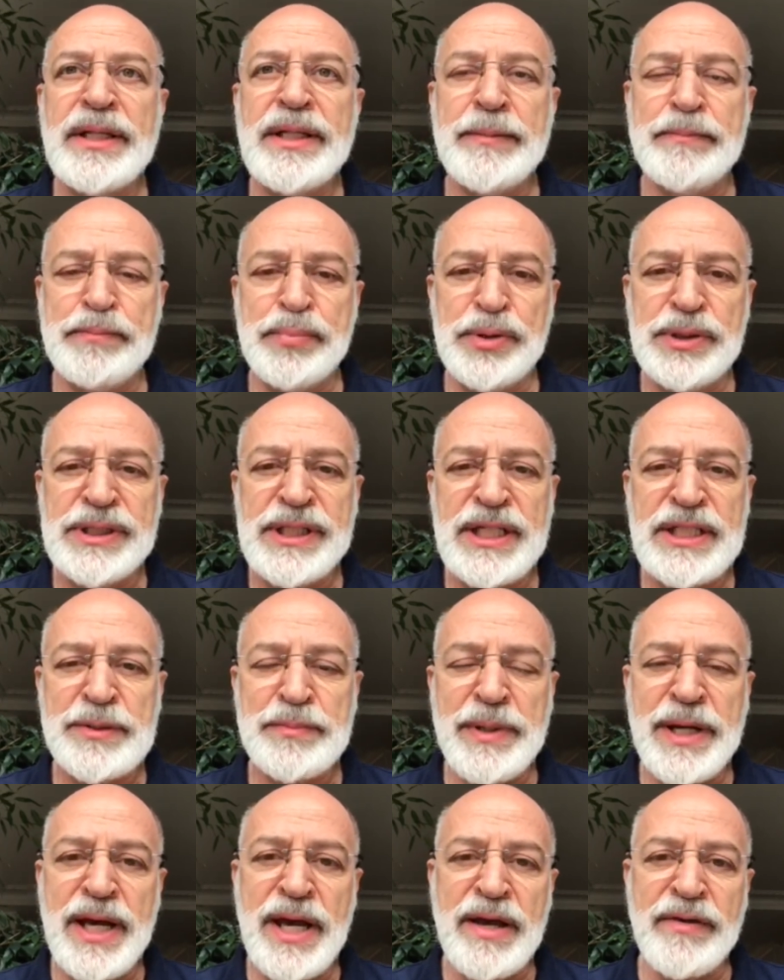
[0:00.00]
the purchase
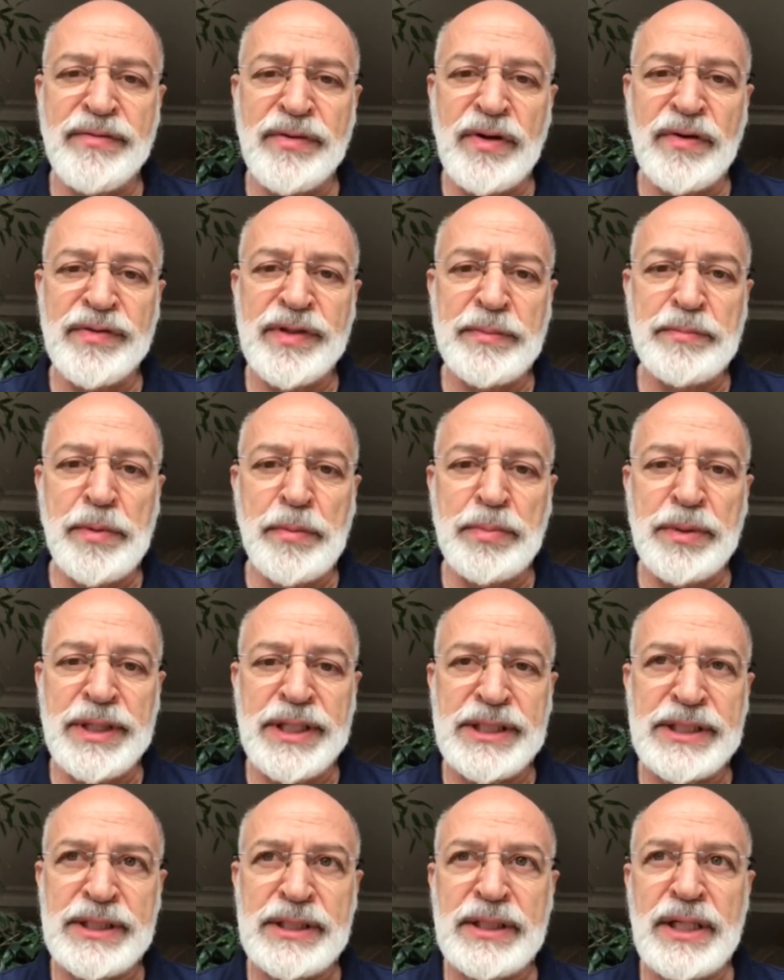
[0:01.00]
behavior of the
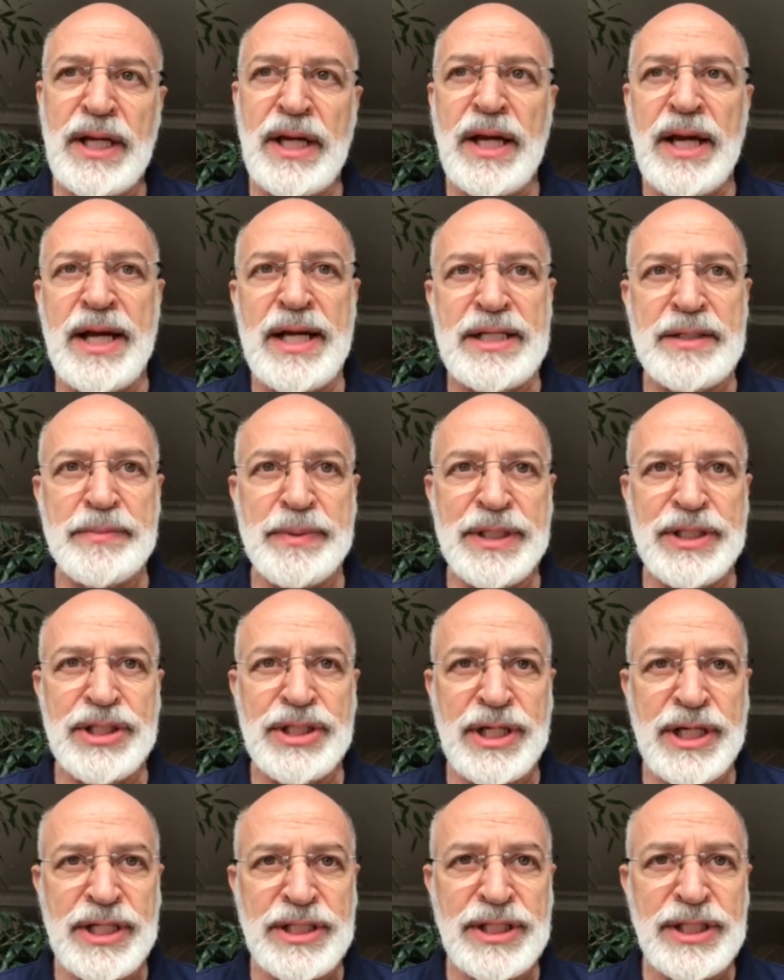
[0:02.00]
population has been
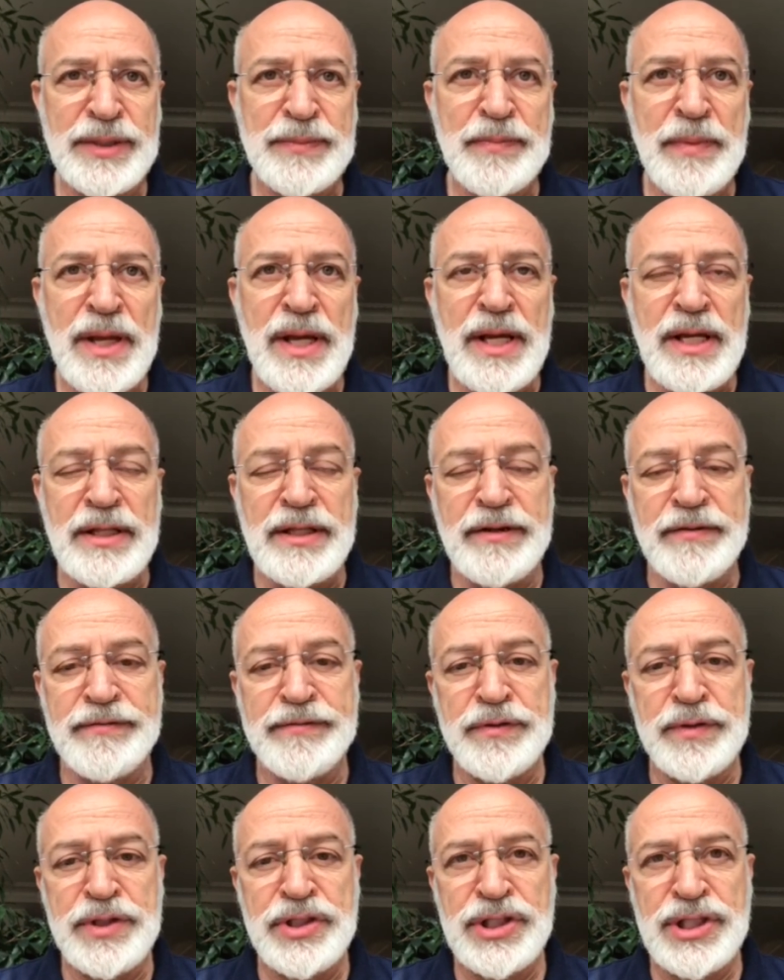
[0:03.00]
changed, the
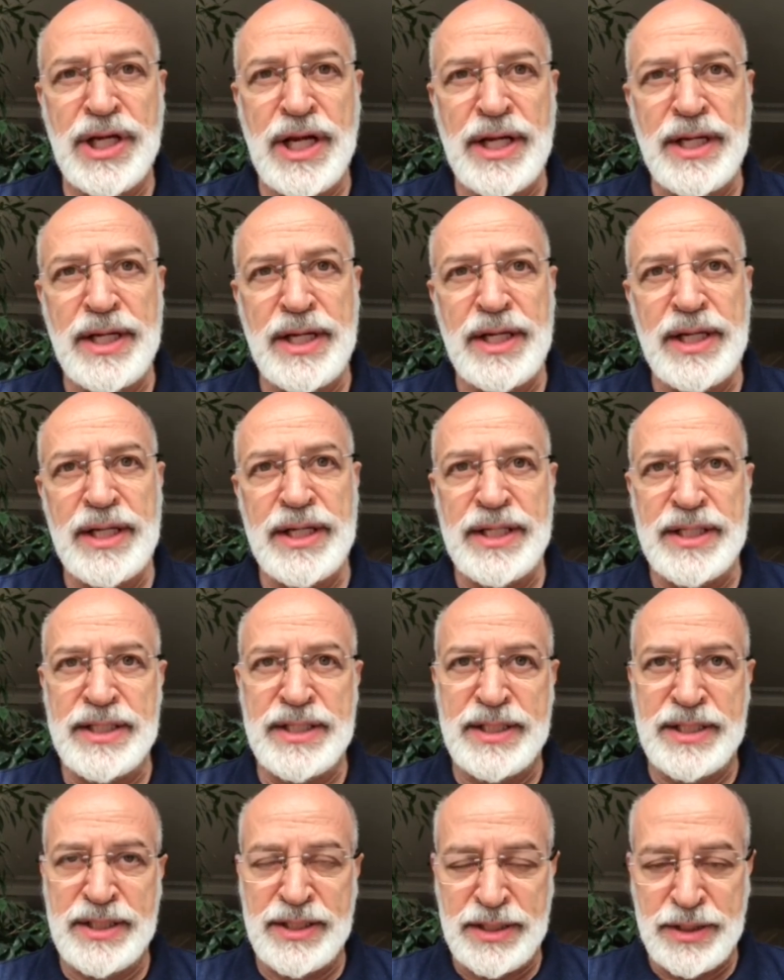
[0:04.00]
food chain
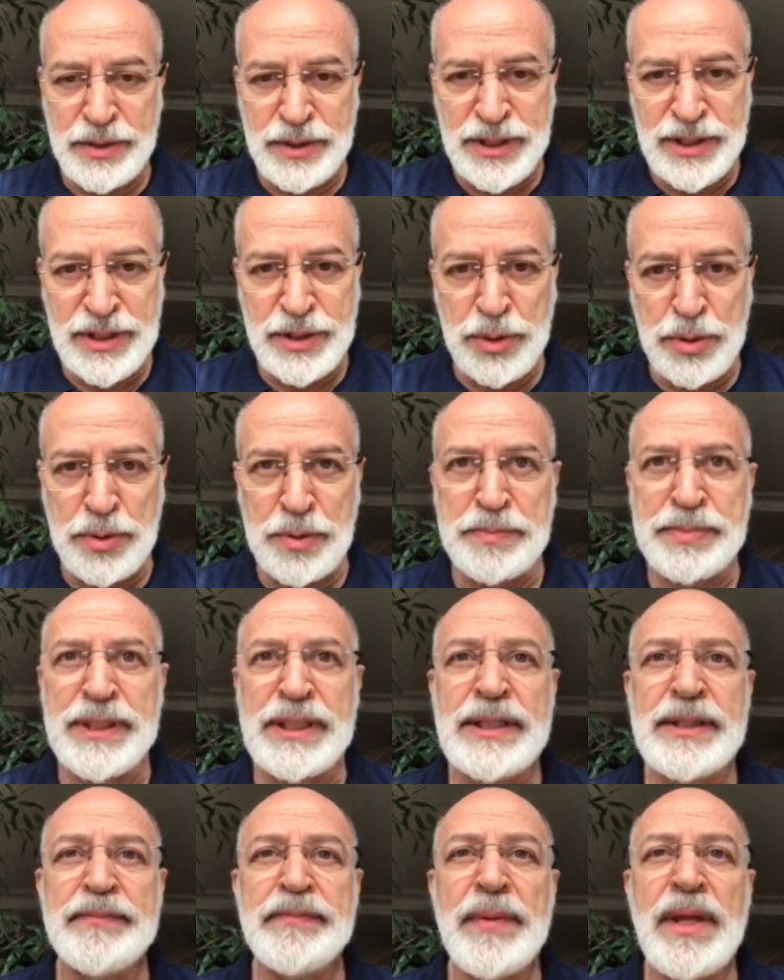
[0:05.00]
is
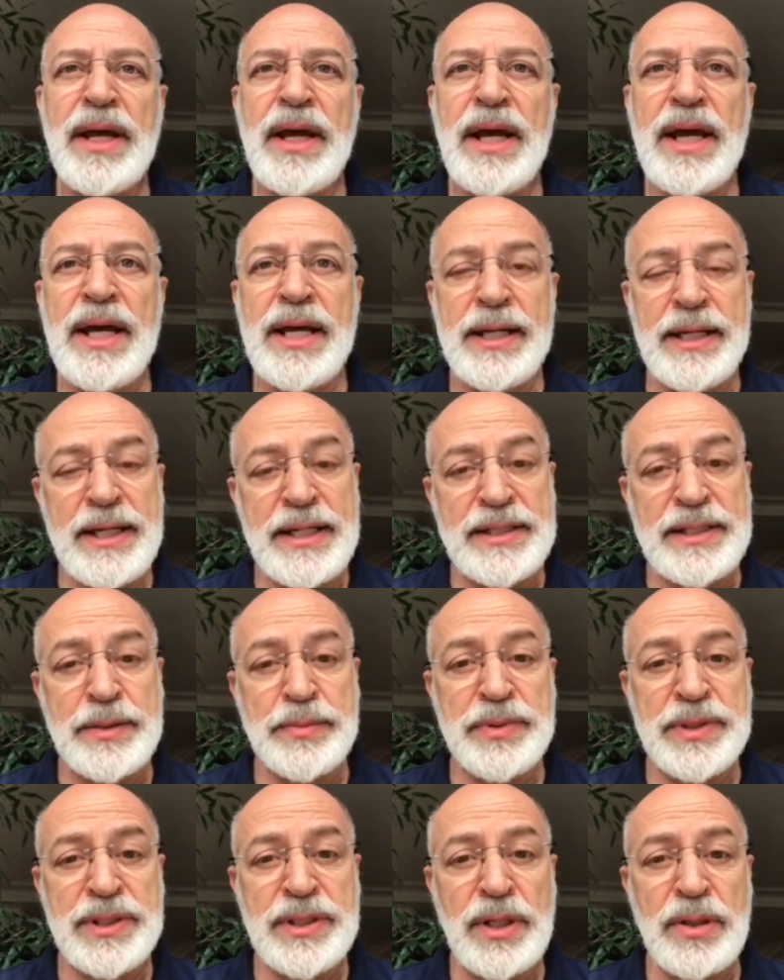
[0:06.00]
disrupted, and as a
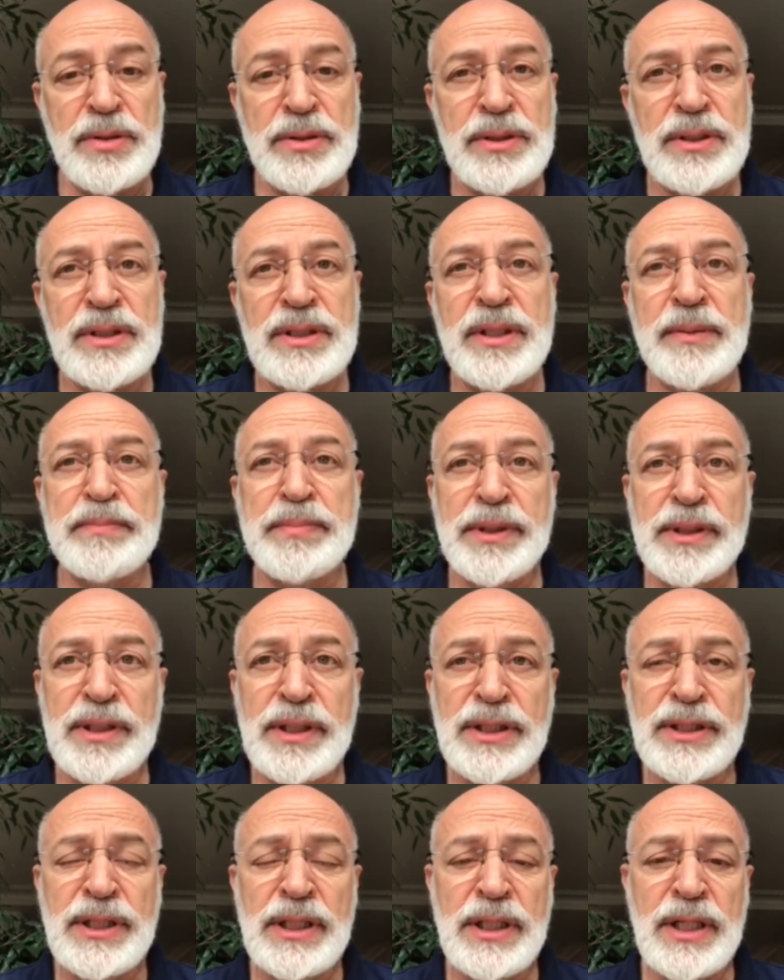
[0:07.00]
result, the
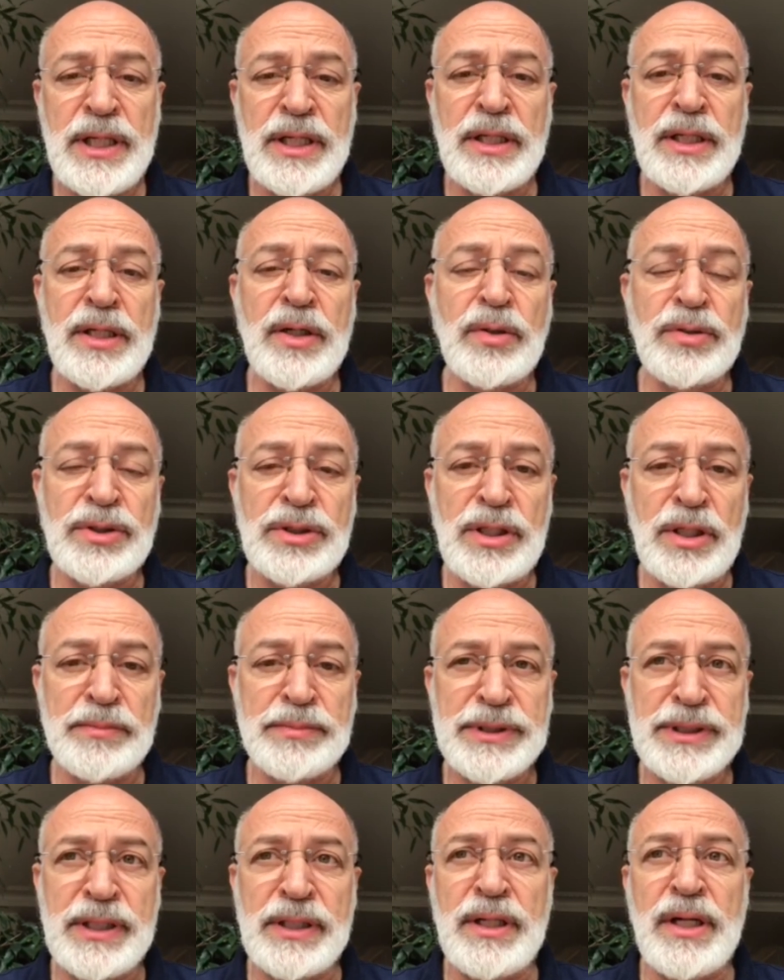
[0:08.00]
production and
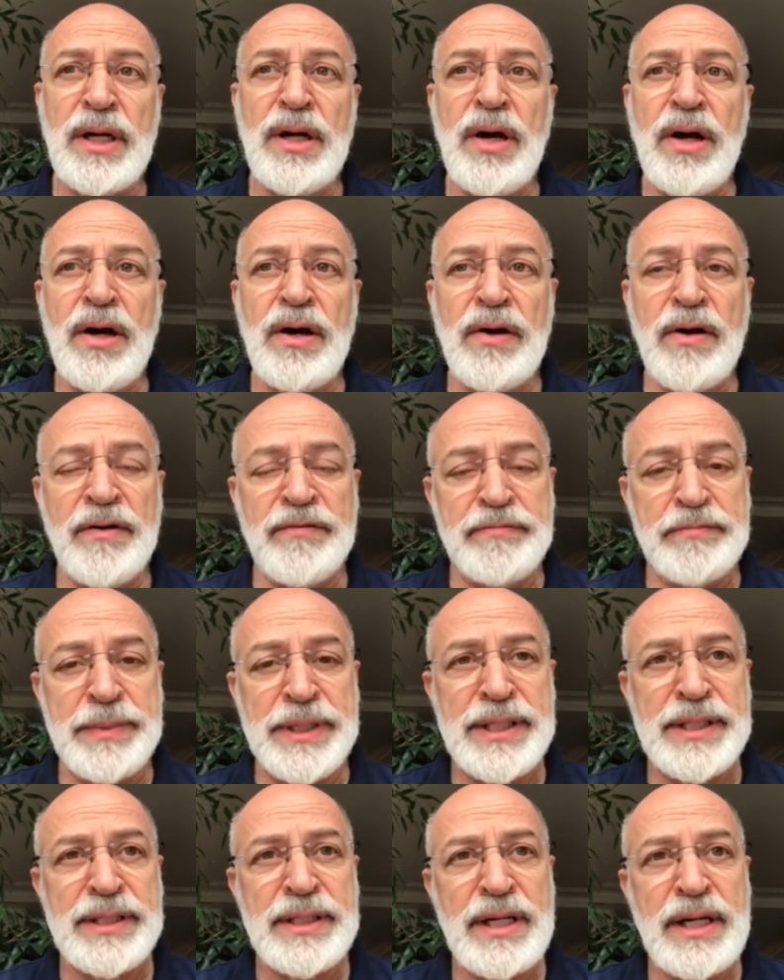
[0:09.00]
consumption of
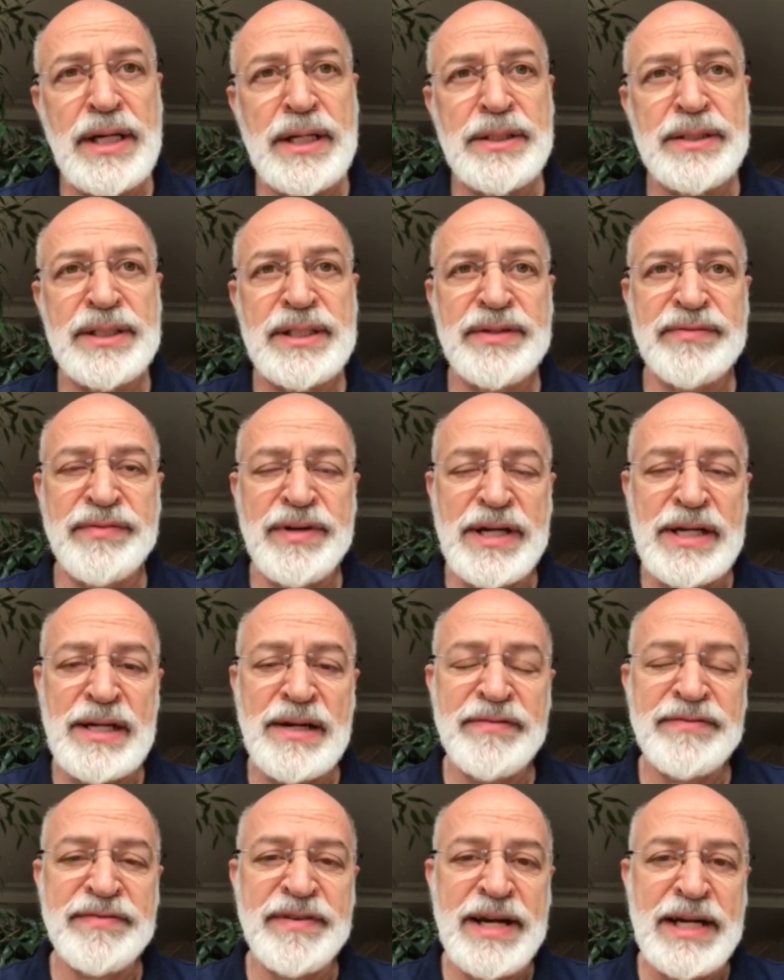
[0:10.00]
meat are
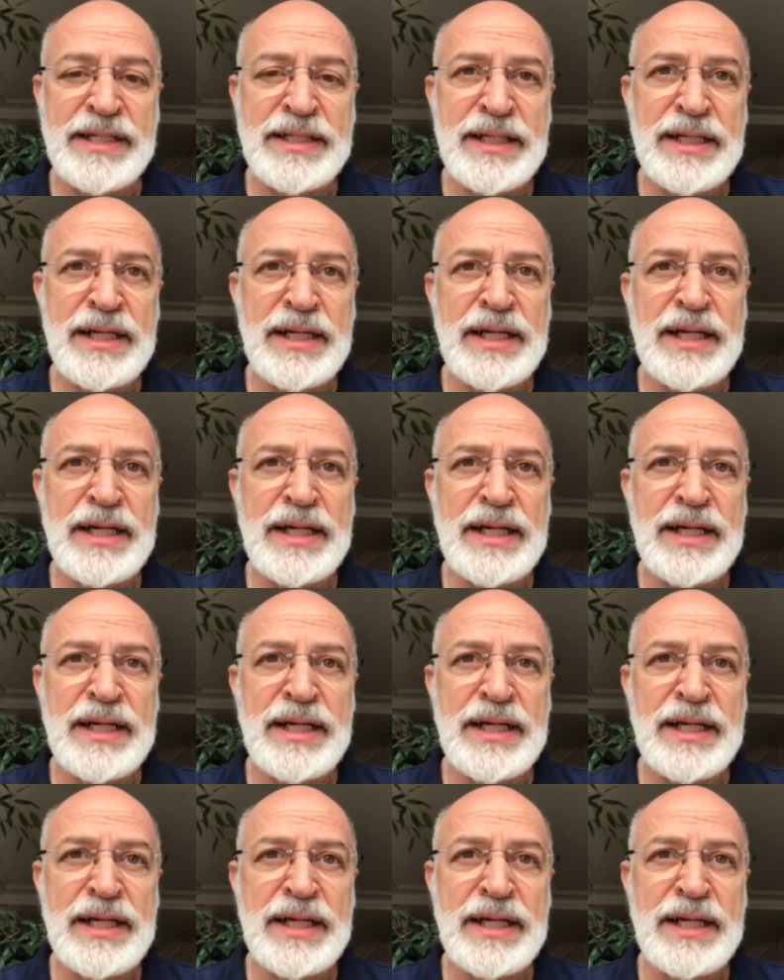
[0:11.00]
severely affected,